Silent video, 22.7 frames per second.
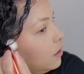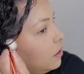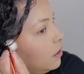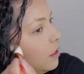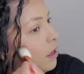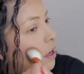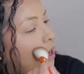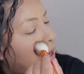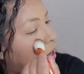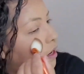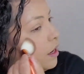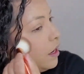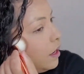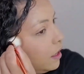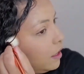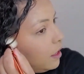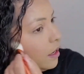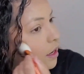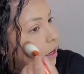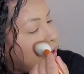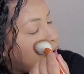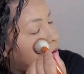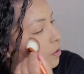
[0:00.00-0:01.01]
And I
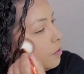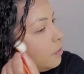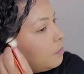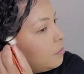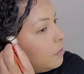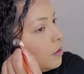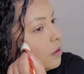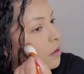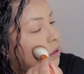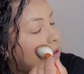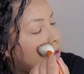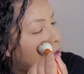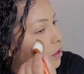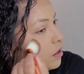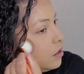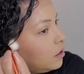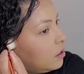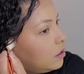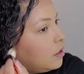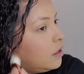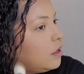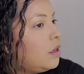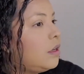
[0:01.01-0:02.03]
am
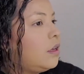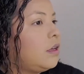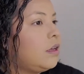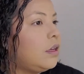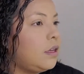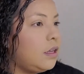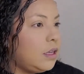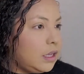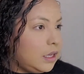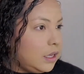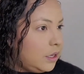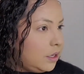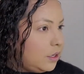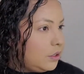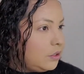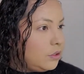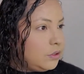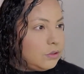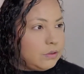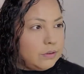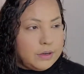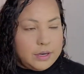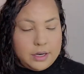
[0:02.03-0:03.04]
enjoying